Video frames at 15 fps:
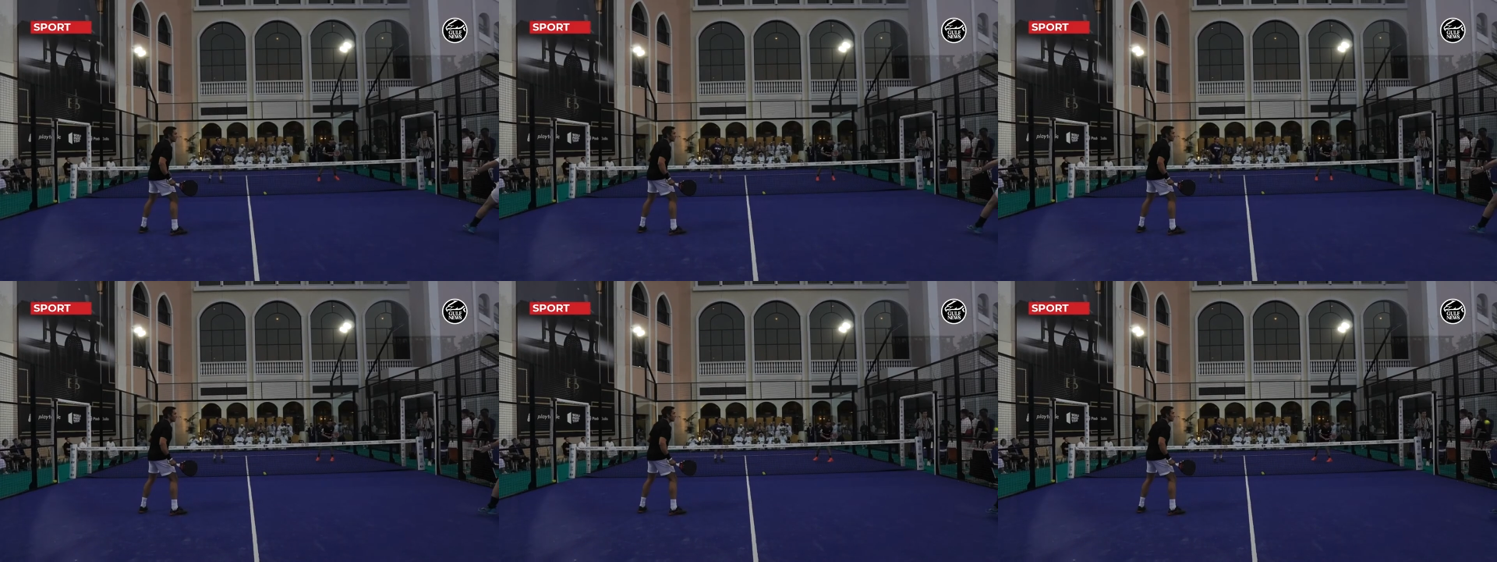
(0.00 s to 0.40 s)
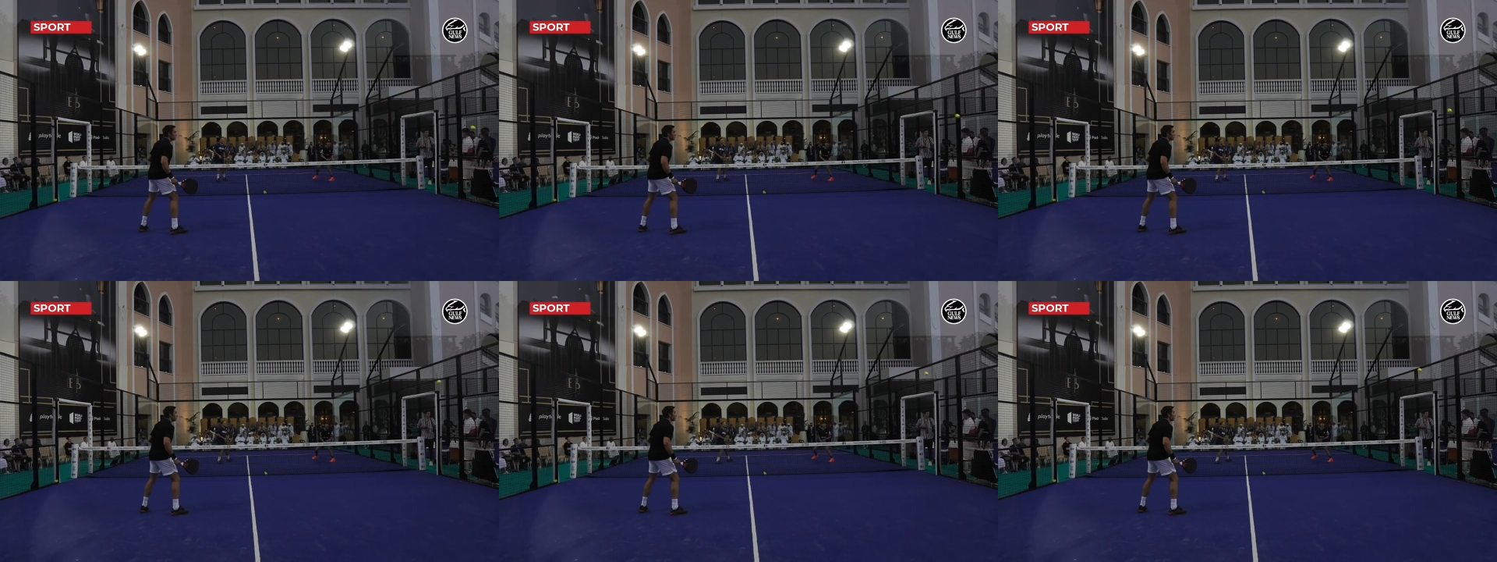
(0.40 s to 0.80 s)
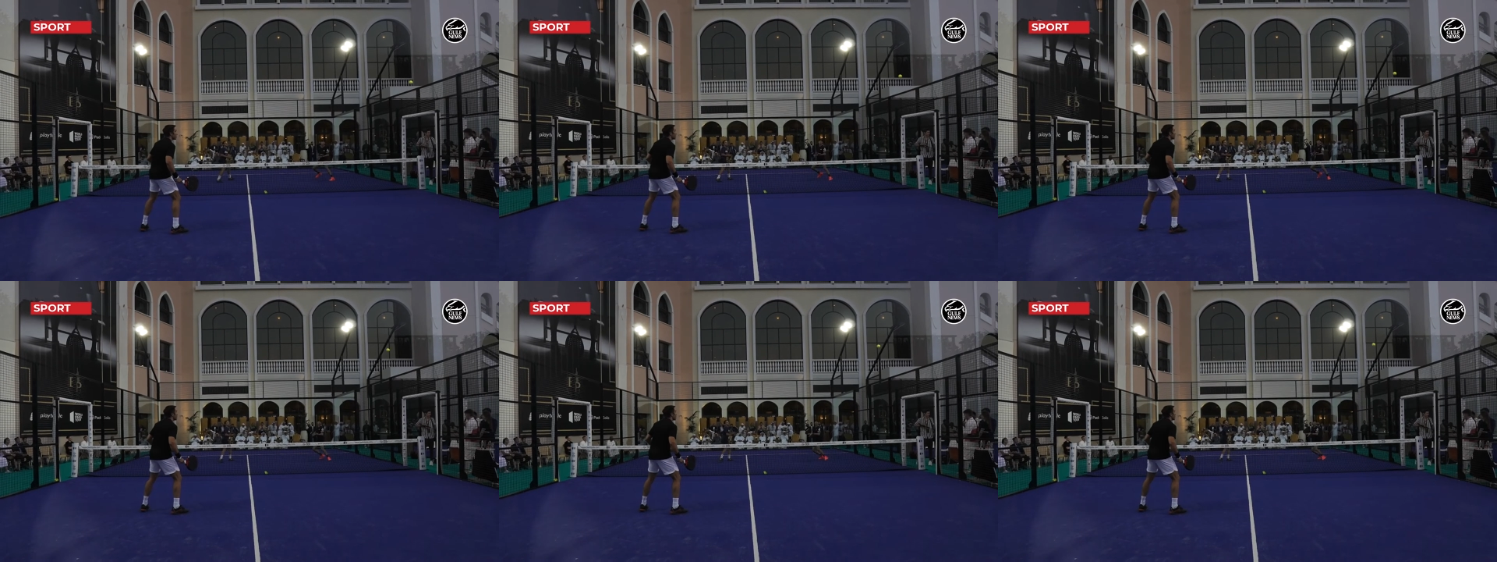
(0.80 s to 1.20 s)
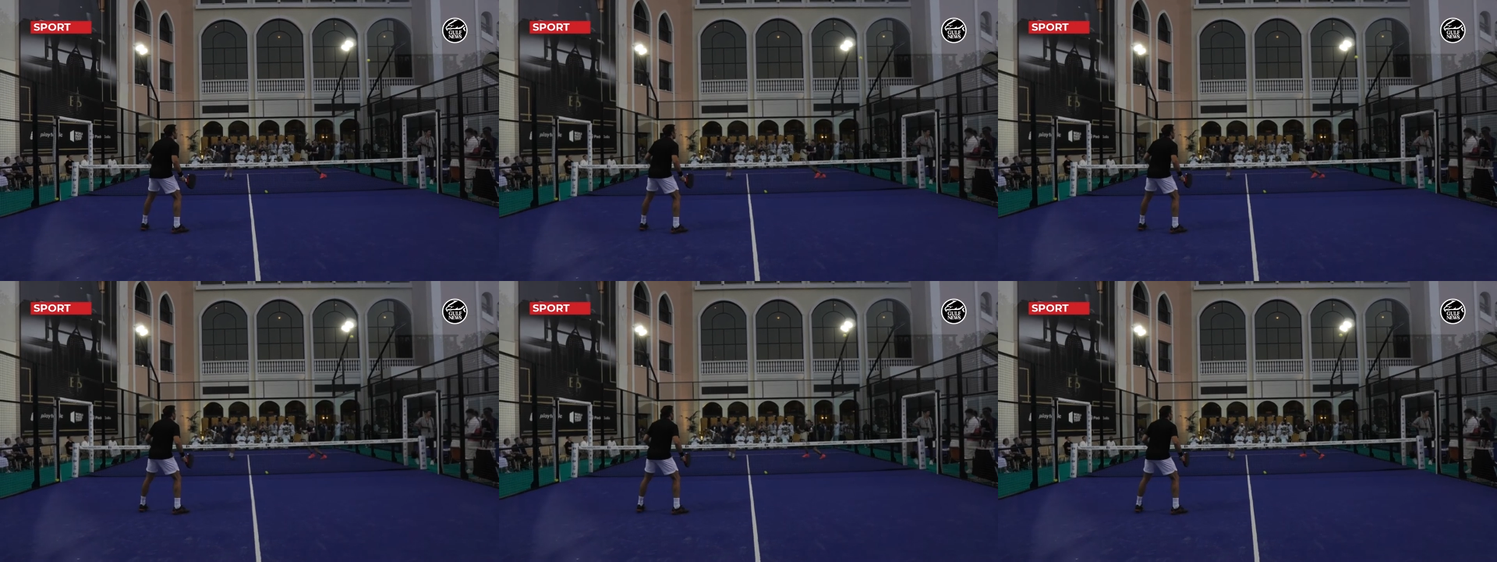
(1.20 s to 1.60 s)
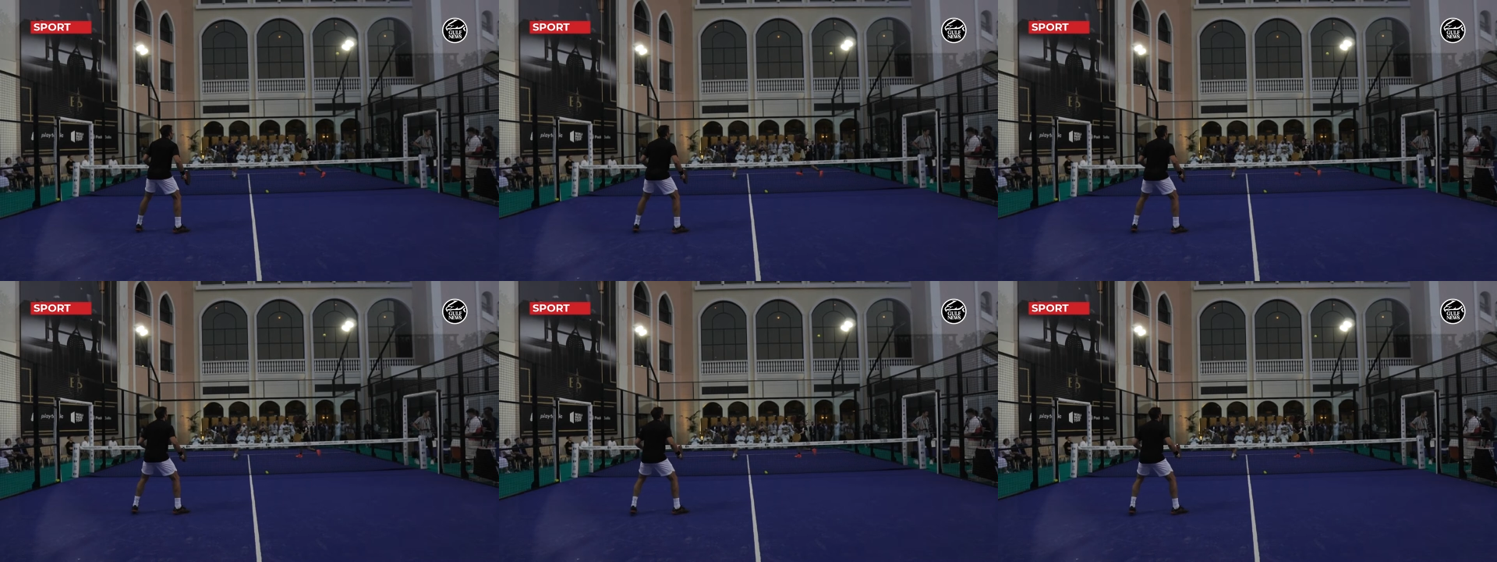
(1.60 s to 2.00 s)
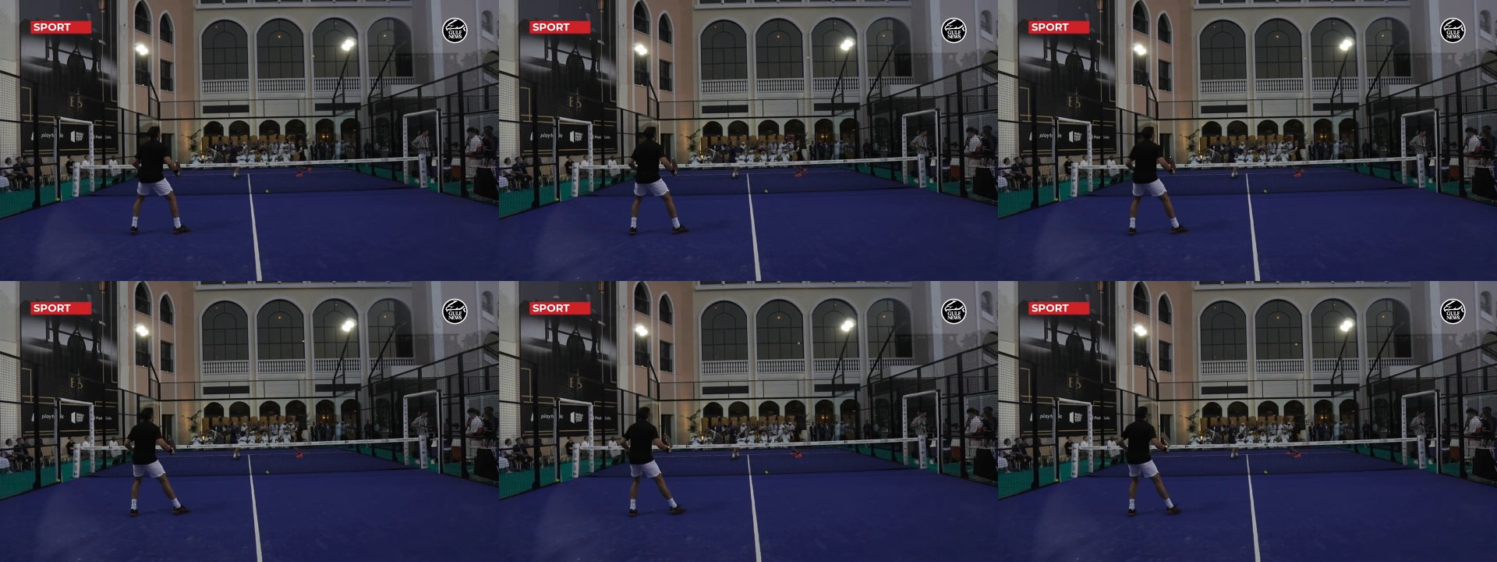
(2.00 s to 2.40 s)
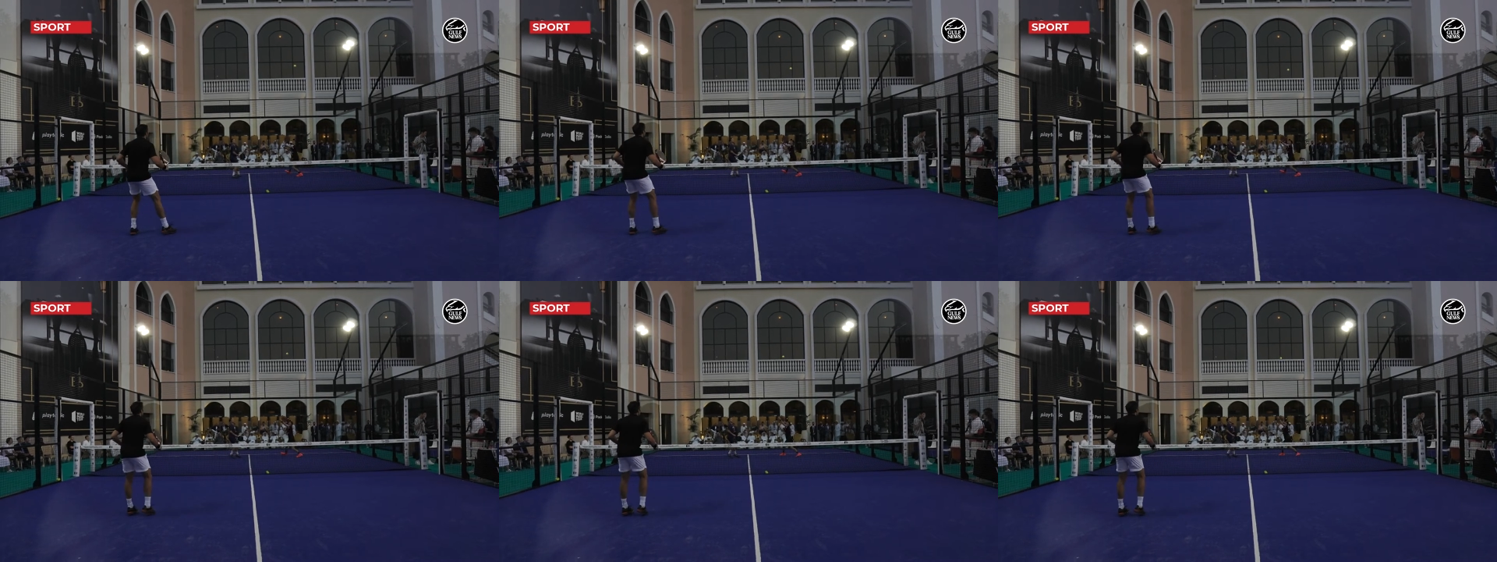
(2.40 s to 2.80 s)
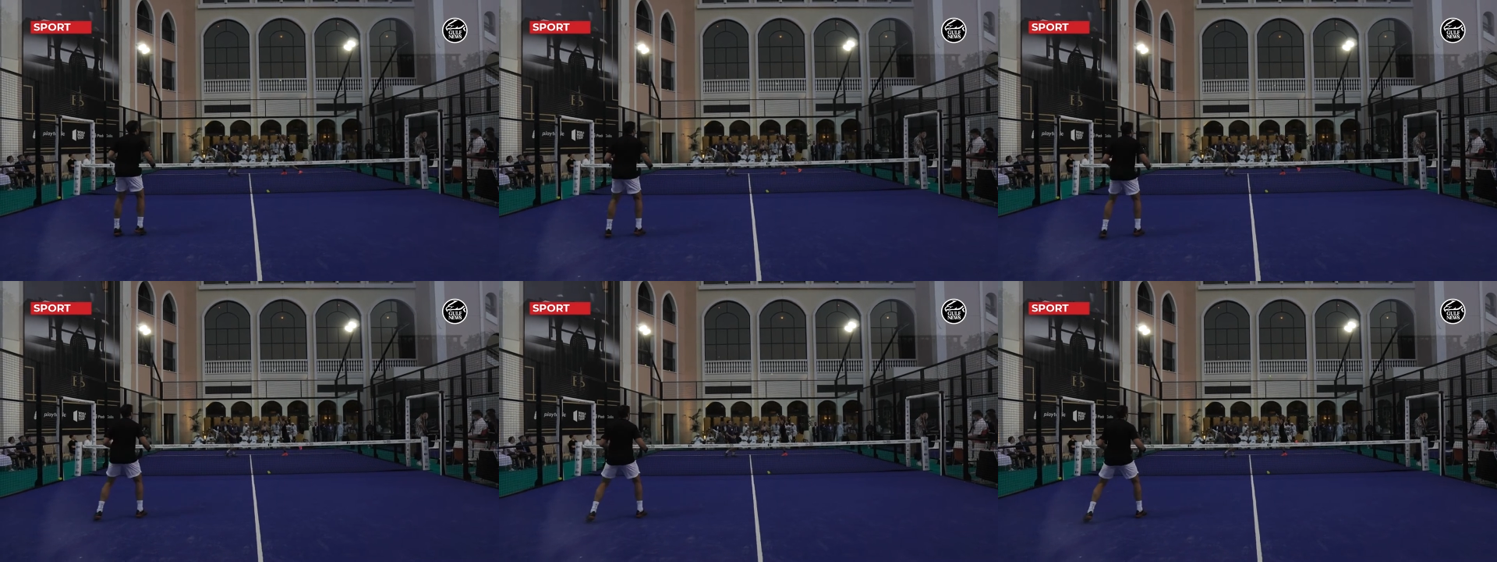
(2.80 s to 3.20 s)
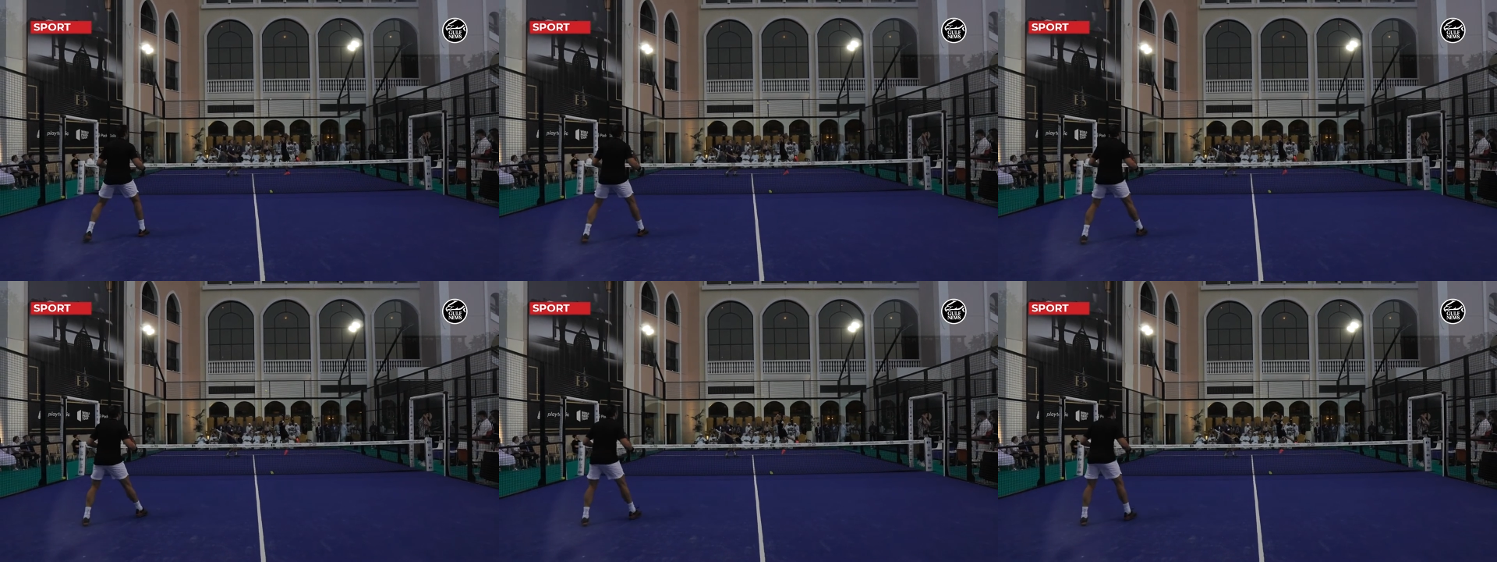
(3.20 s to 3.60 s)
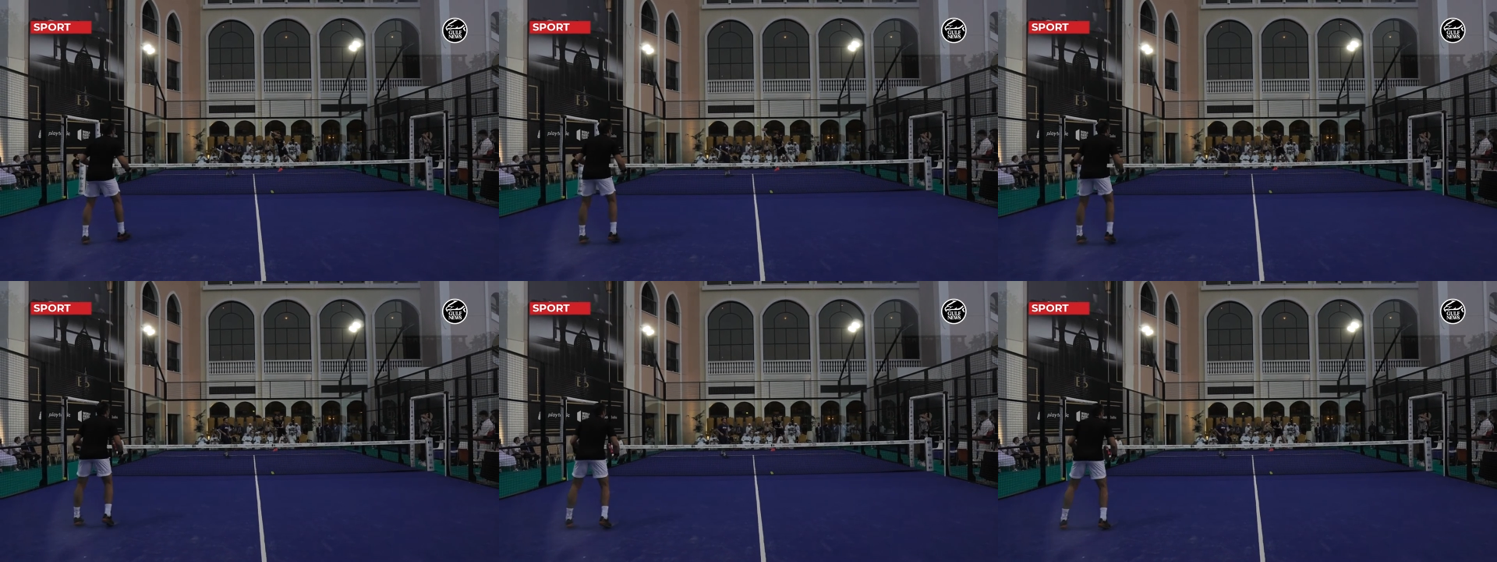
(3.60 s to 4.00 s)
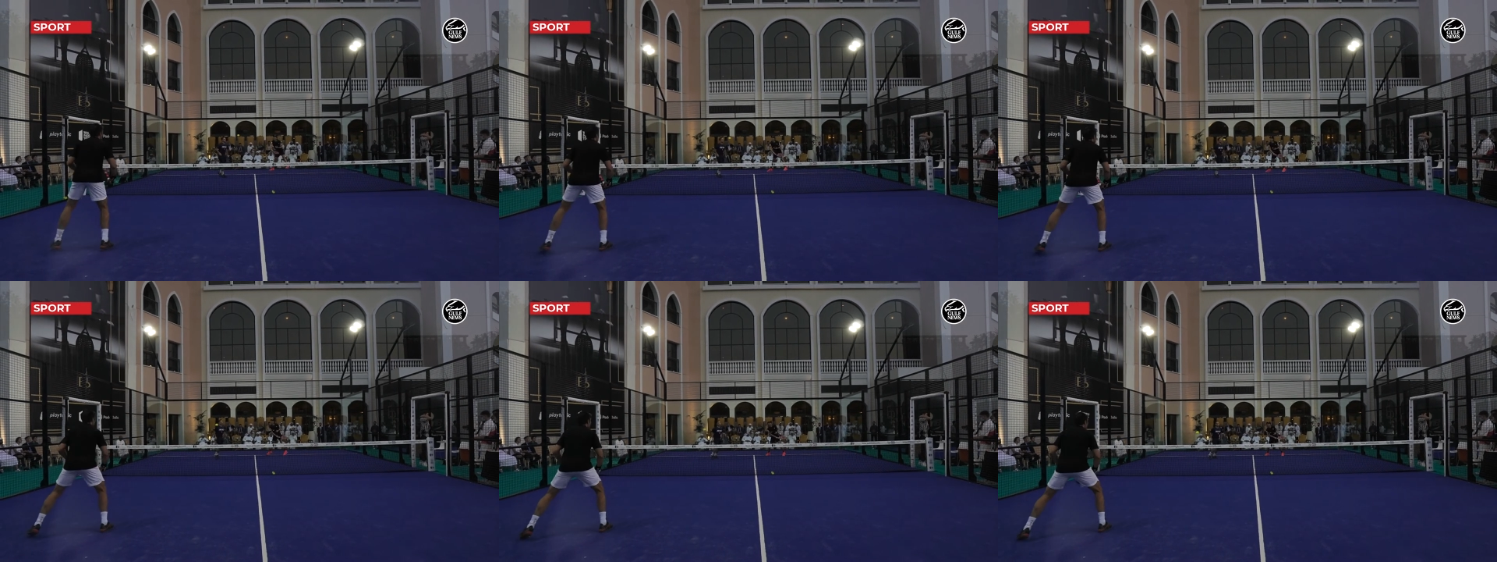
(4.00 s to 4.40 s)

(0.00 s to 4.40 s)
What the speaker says: No face is visible, so there are no lips to read.